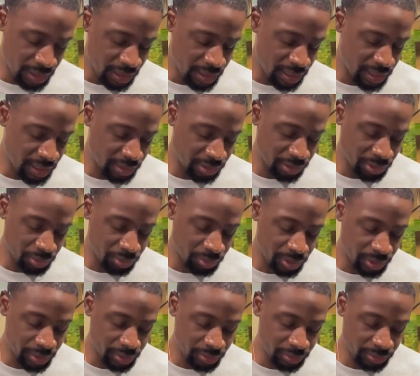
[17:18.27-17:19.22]
and you
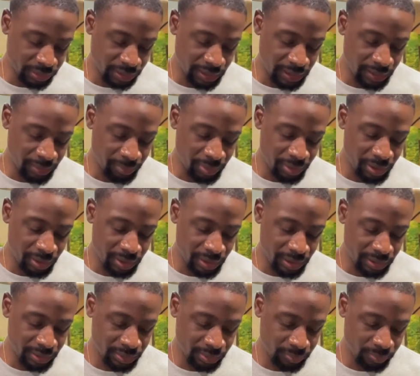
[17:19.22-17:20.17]
don't type, you know,
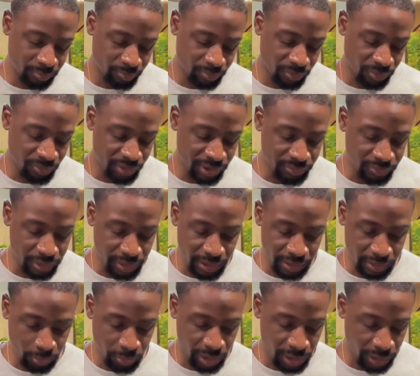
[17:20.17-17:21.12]
that's, first of all,
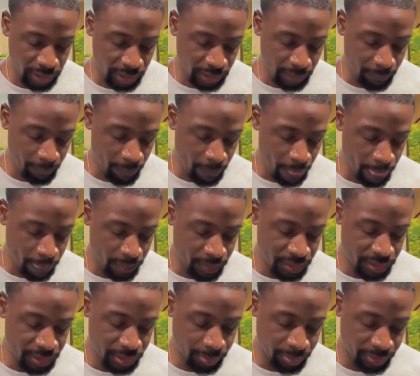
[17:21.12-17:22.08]
that's whack.
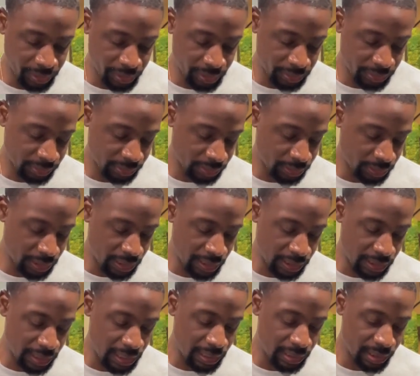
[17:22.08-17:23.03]
These are plants,
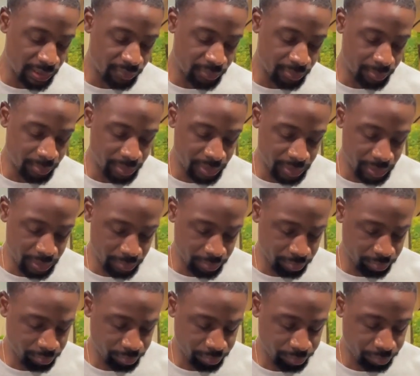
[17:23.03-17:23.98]
like, I love them, but
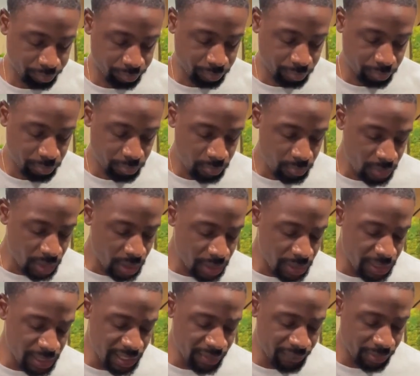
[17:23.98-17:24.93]

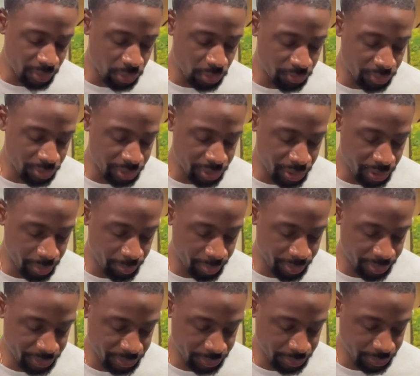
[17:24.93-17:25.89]
never over another
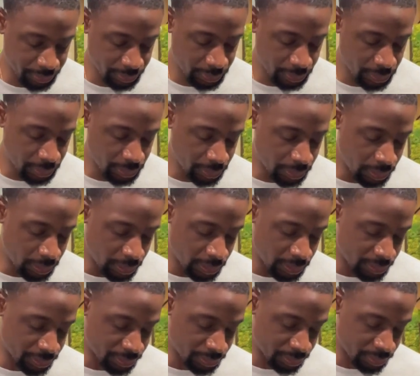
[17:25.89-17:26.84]
person.
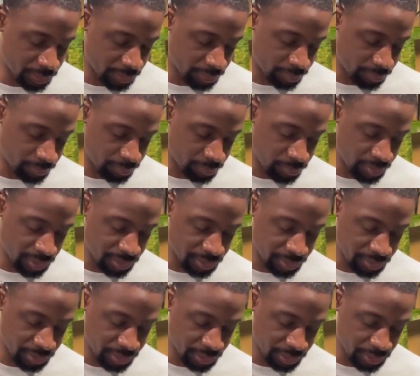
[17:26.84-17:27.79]
That just makes no
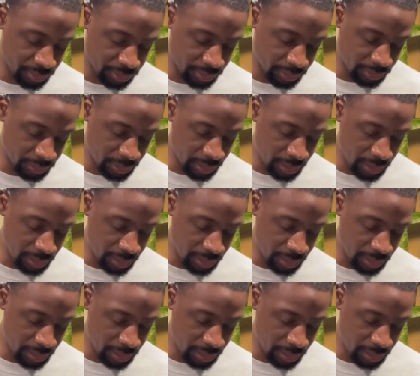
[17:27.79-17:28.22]
sense.